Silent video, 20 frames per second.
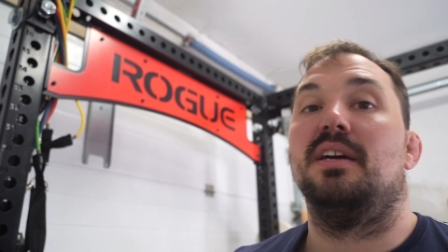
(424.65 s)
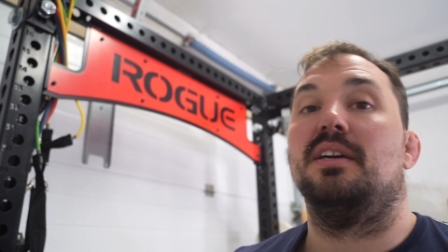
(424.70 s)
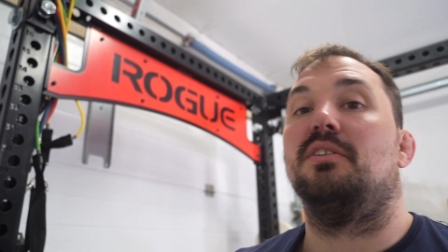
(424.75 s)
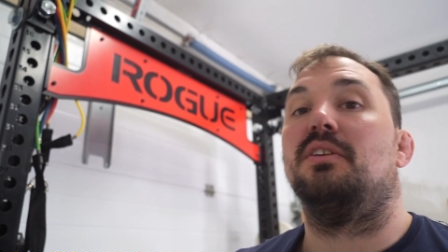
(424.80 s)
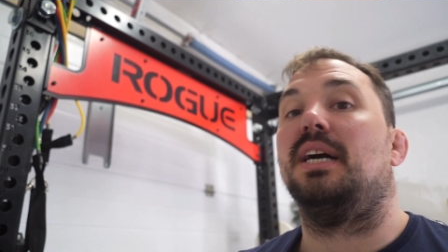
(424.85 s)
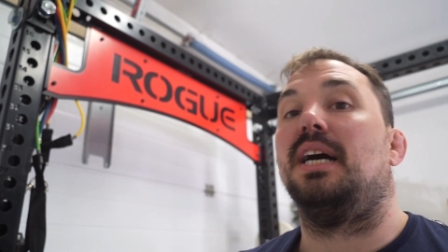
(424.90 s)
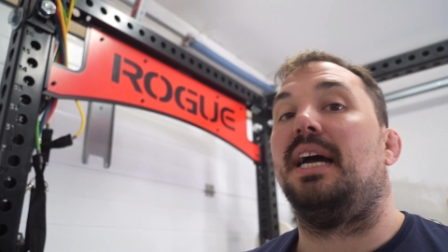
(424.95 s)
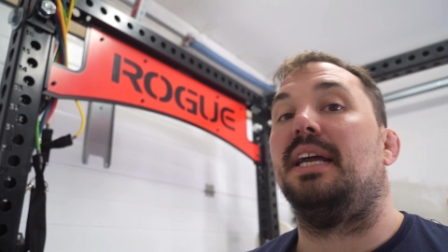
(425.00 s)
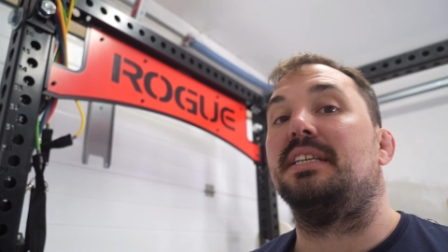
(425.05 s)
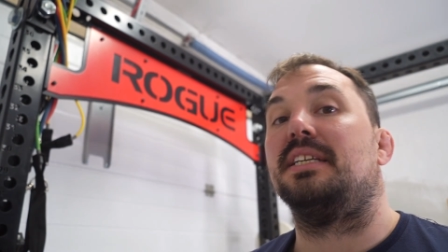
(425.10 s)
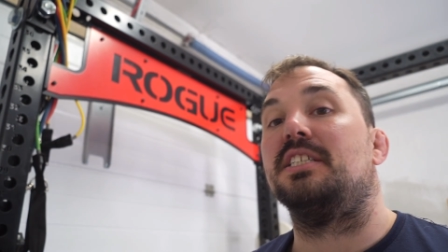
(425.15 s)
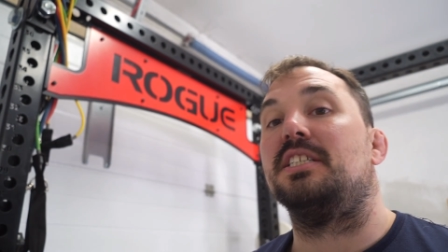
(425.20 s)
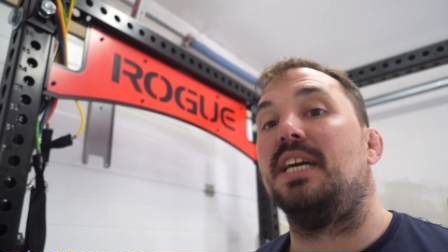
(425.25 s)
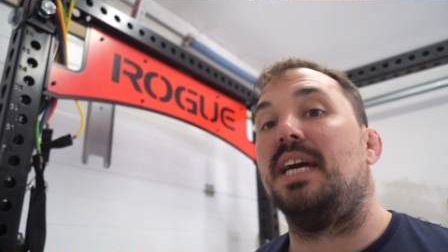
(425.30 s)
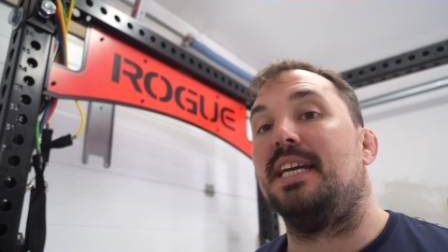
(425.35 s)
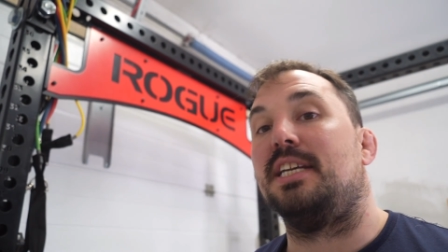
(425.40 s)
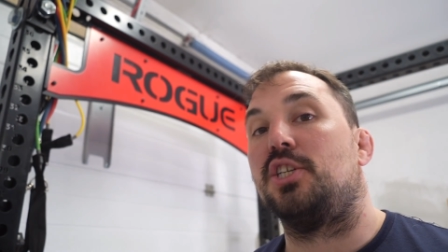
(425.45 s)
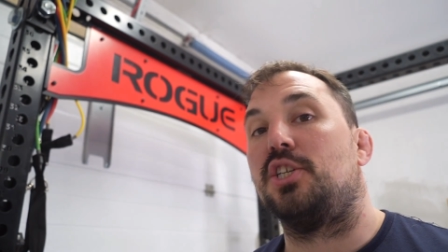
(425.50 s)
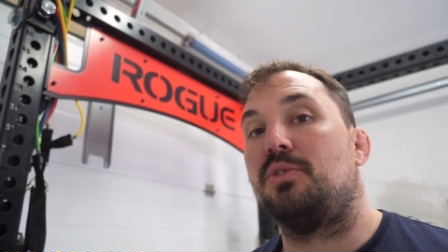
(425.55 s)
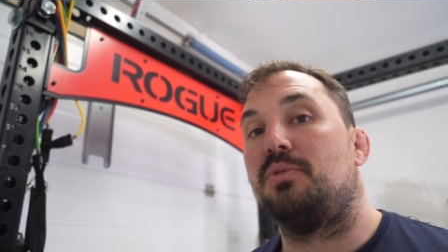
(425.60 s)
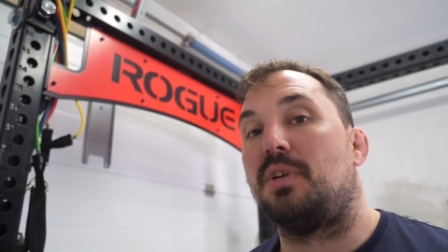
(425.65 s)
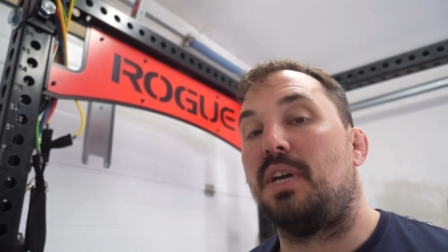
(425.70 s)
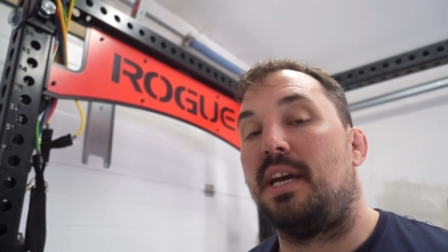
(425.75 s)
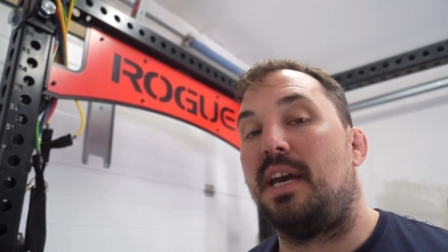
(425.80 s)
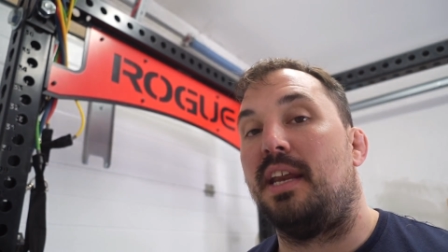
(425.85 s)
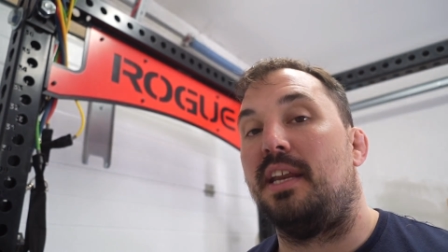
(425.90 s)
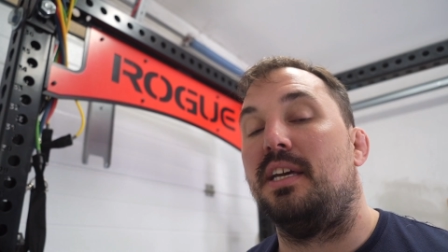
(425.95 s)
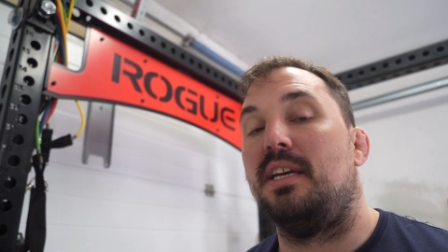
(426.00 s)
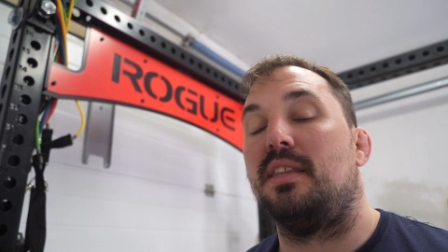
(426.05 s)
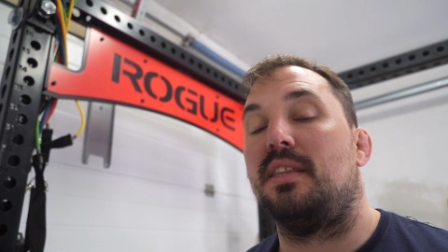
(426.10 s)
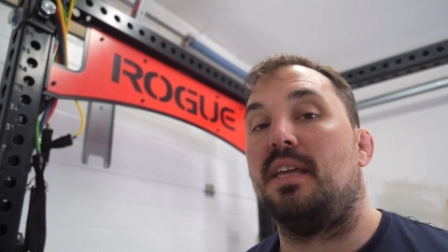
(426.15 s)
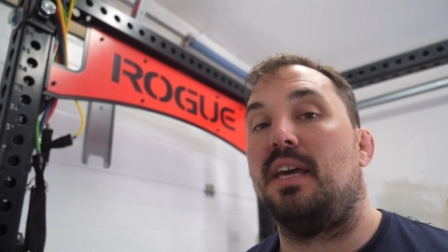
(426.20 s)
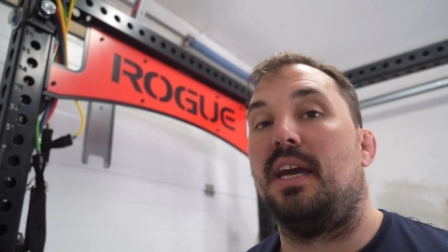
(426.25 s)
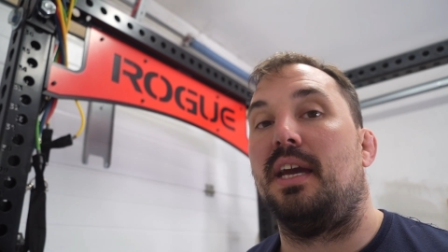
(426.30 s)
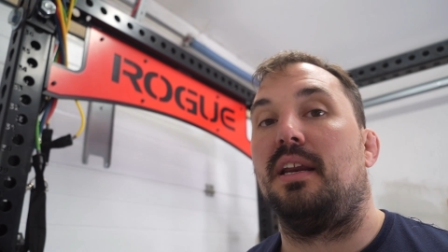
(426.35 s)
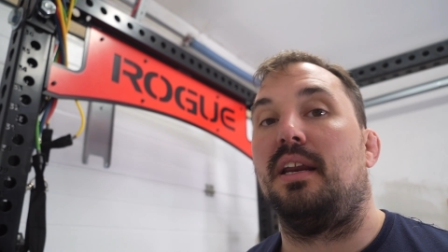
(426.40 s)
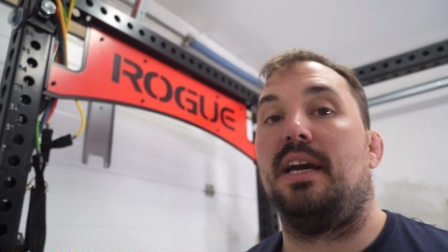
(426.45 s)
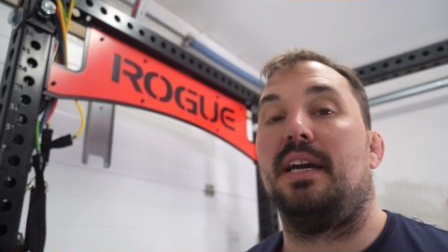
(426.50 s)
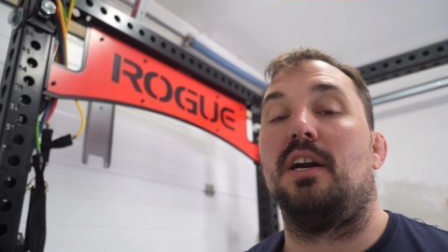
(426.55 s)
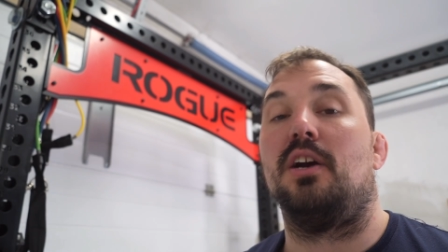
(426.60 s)
You can't attach
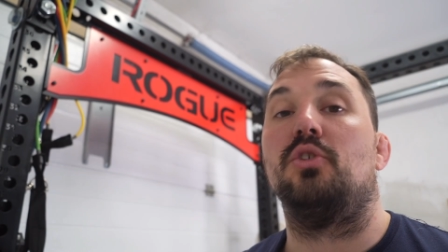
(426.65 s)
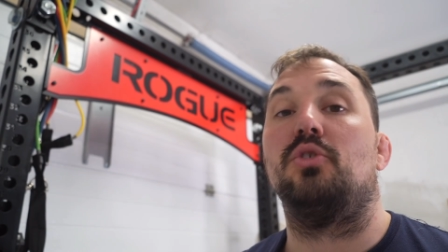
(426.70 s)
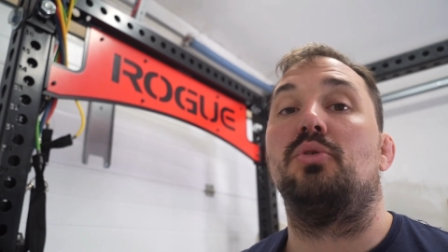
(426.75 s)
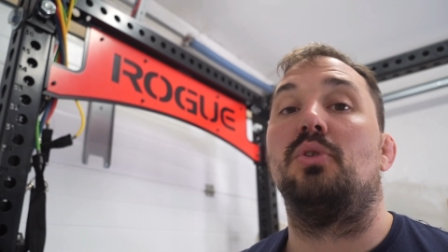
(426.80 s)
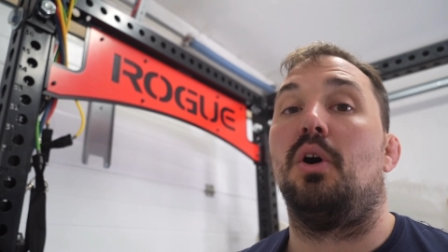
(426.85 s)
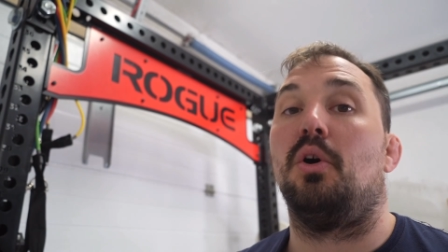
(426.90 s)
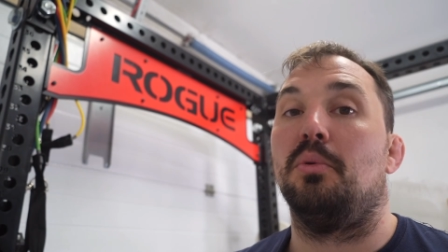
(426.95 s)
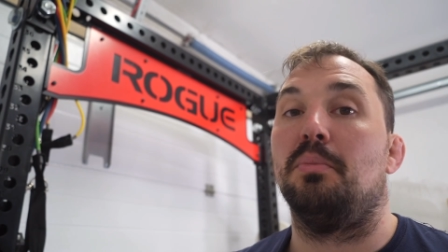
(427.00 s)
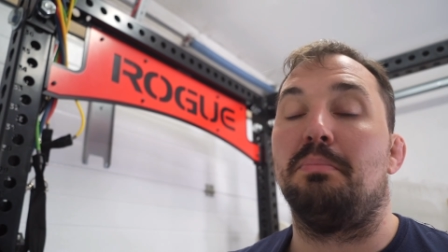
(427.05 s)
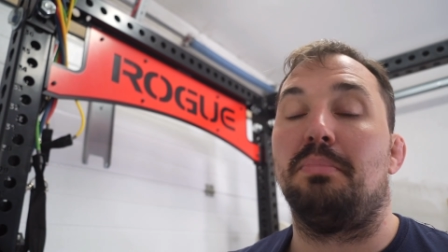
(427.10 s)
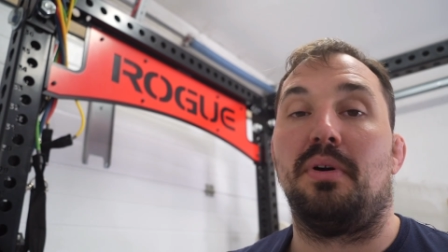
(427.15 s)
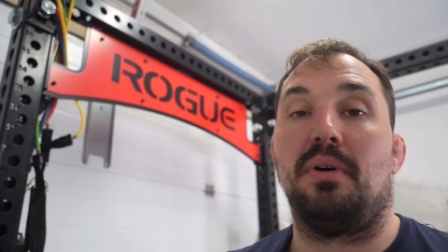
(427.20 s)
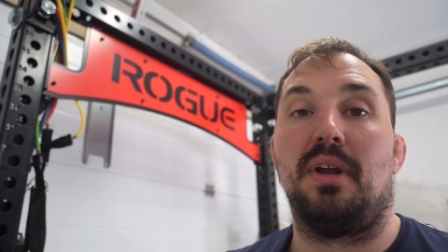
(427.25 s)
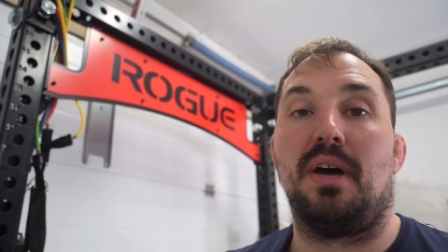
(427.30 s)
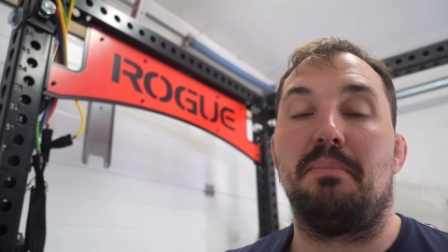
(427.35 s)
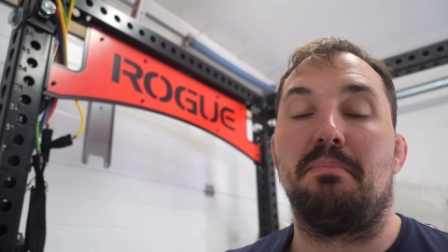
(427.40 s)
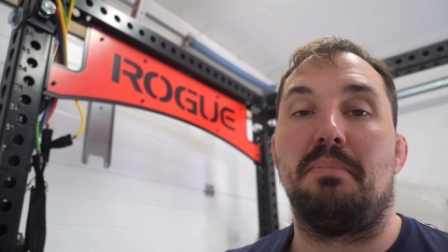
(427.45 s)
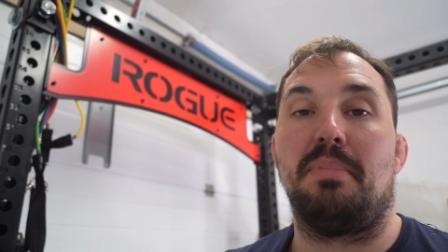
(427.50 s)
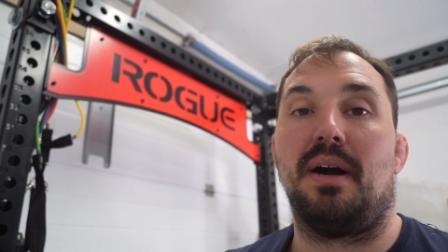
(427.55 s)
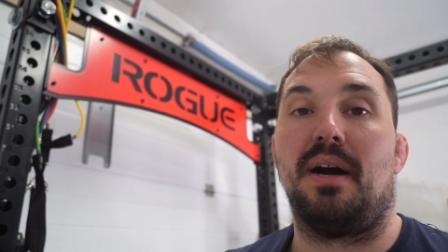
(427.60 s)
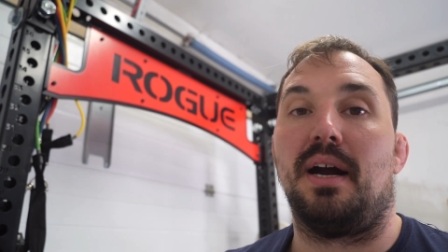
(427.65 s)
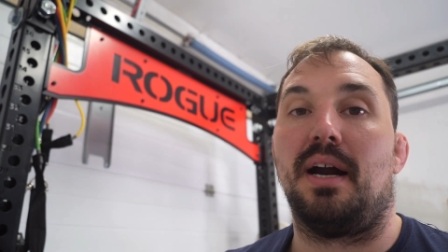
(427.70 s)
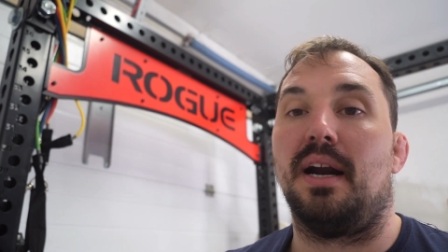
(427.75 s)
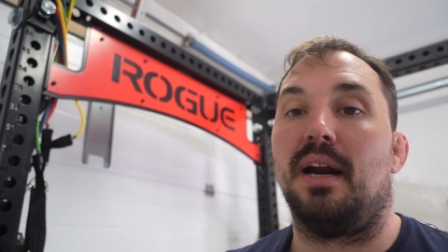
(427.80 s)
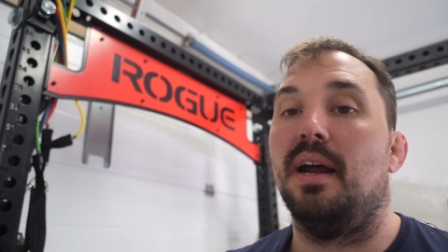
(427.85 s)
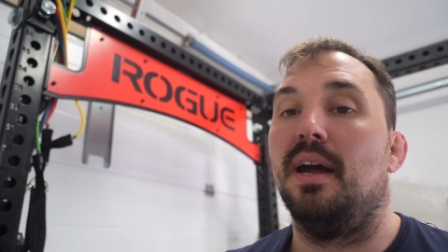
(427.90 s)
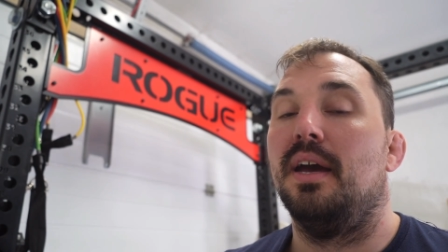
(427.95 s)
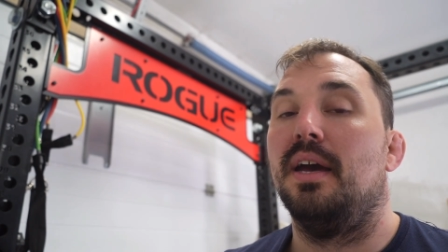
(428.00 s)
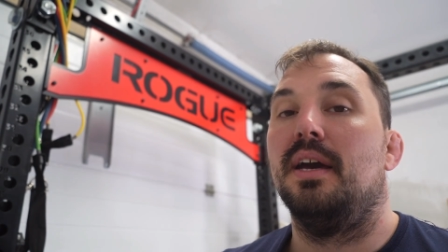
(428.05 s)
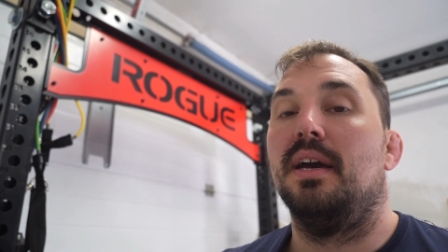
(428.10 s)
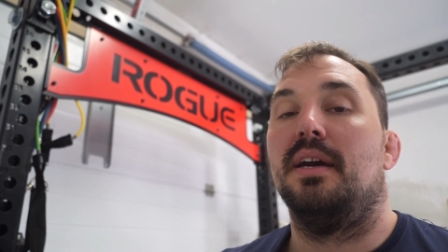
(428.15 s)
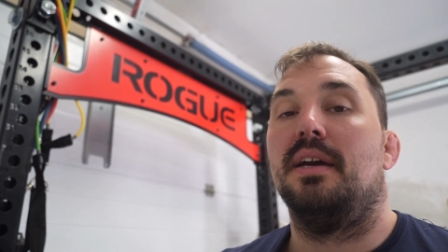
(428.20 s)
anything like a chrome pull-up bar.